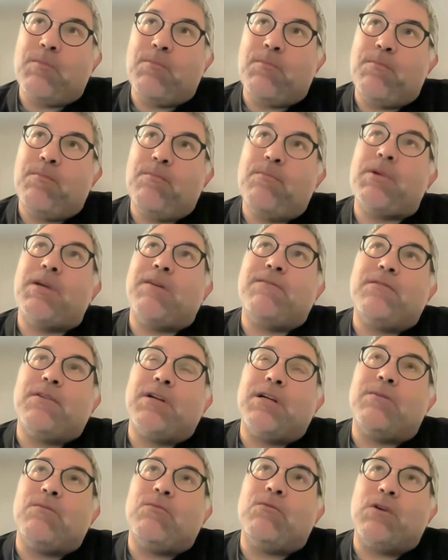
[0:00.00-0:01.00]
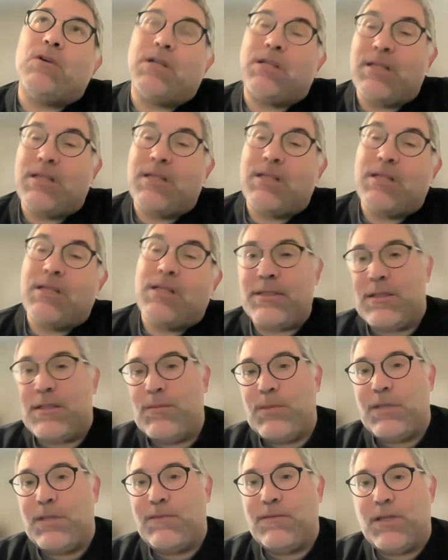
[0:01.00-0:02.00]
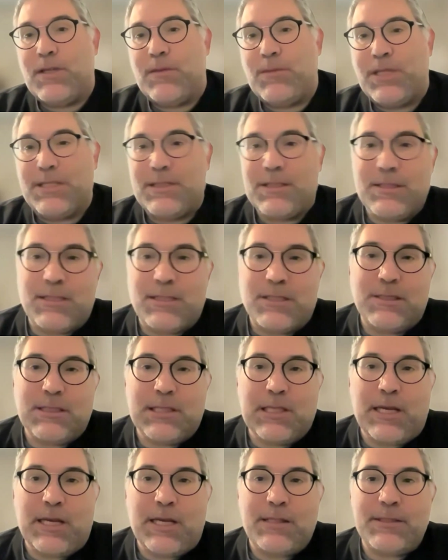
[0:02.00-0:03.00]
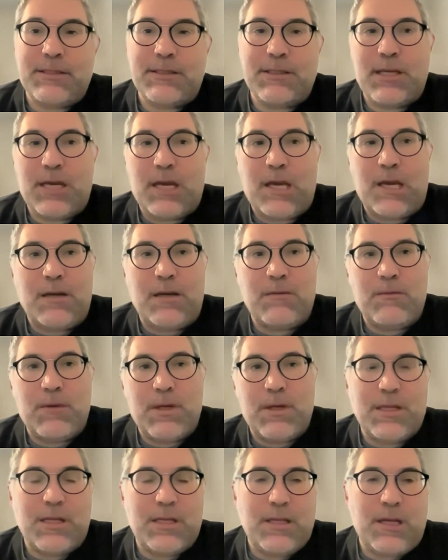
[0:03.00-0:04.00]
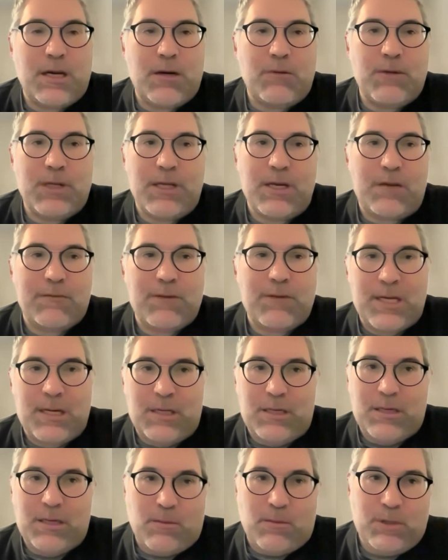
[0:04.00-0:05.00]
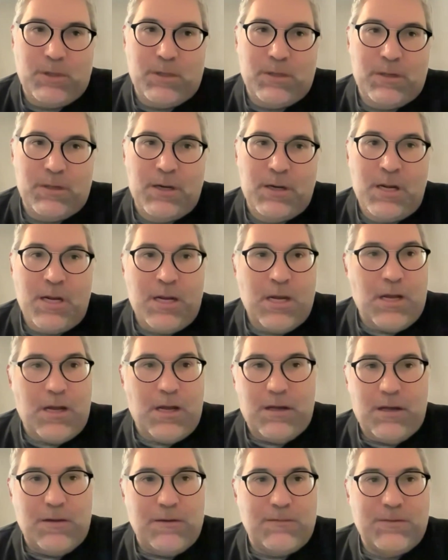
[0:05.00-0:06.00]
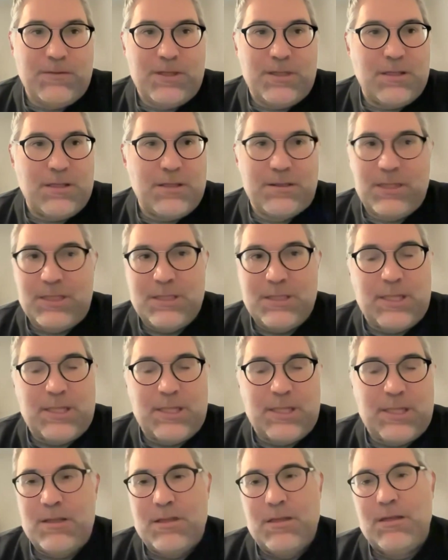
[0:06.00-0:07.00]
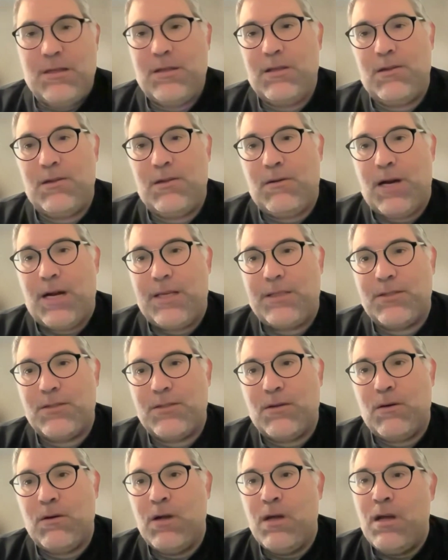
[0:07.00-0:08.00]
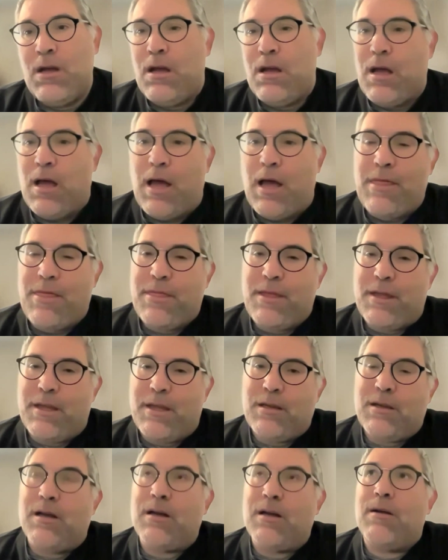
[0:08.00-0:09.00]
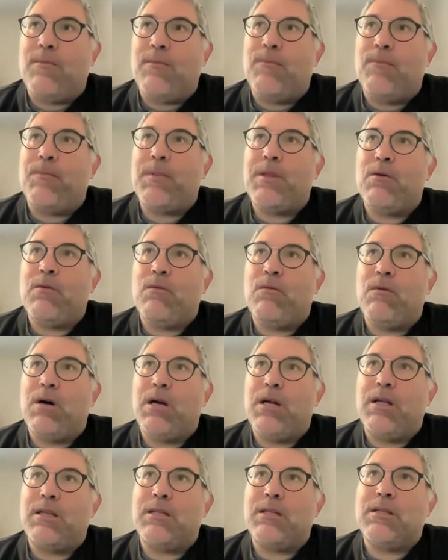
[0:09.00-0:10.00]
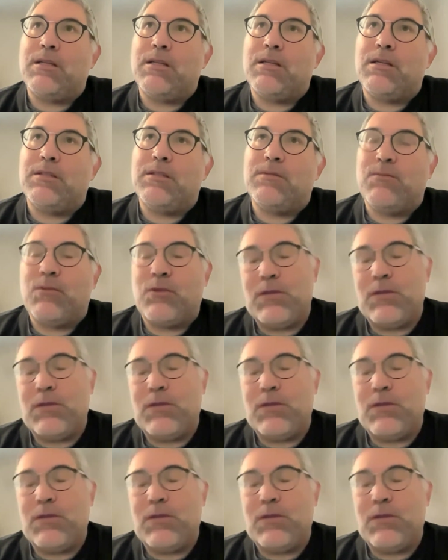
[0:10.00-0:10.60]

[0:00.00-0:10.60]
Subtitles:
the BibFrame work class and the BibFrame instance class, and within there we could have any number of linked data URIs. So I think what is